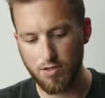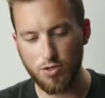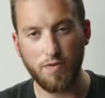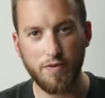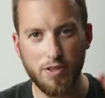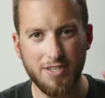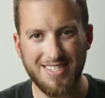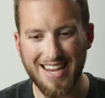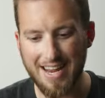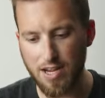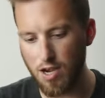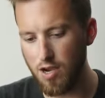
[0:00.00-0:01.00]
So for the
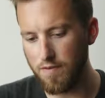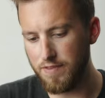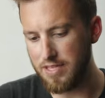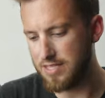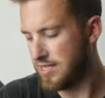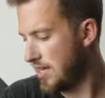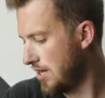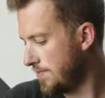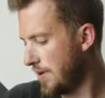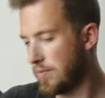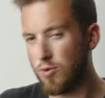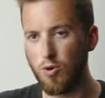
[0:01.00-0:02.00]
sake of this
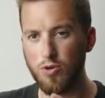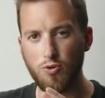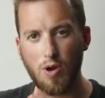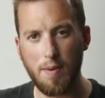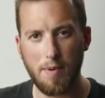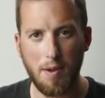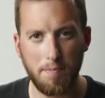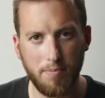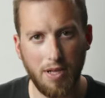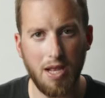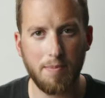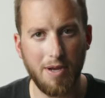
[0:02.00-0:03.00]
setup, I'm going to grab my
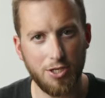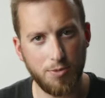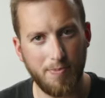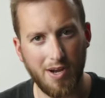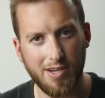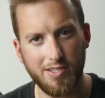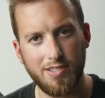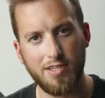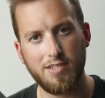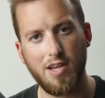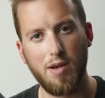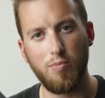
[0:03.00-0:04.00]
Blackmagic Pocket six K